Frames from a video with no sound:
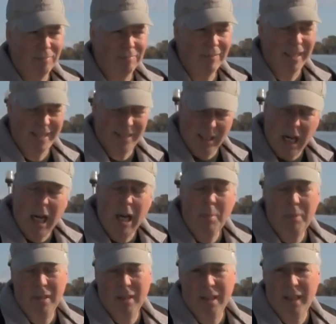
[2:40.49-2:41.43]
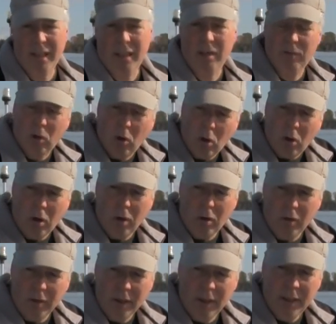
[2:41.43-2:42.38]
like top of the line of
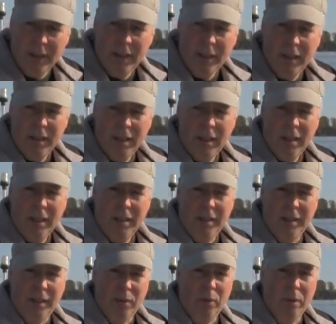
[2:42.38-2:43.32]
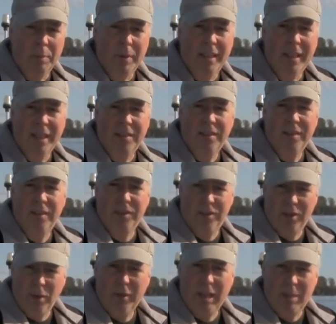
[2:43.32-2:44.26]
all the equipment, and that's the
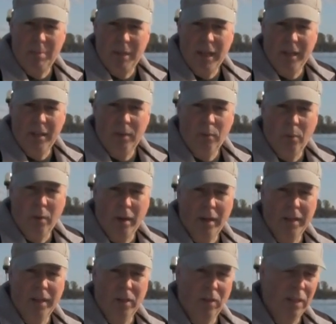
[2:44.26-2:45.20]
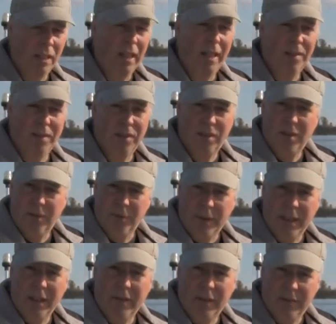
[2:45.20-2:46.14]
Soaky bed, where it utilizes
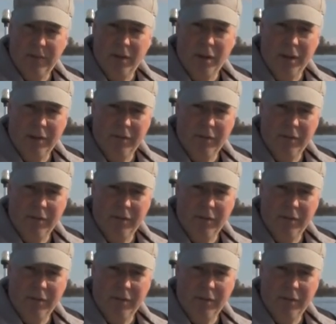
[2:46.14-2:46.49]
3 of the far